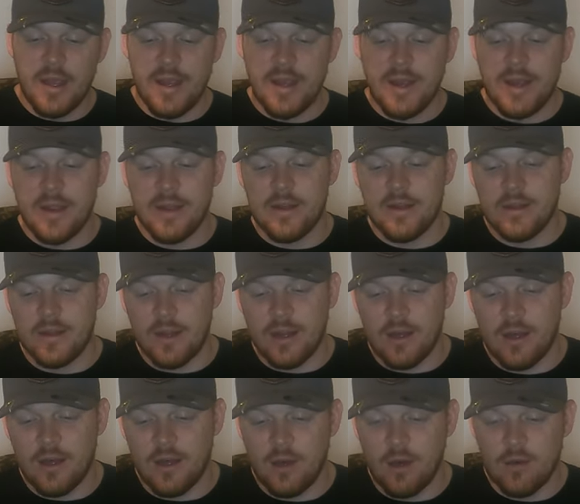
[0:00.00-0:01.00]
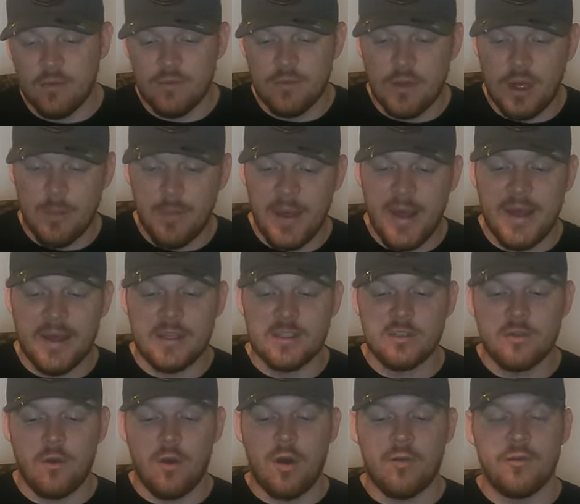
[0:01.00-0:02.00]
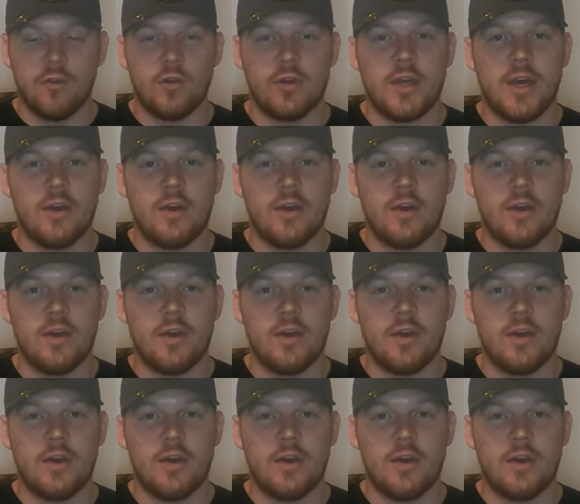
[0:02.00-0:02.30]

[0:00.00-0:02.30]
and a package of Off the Hook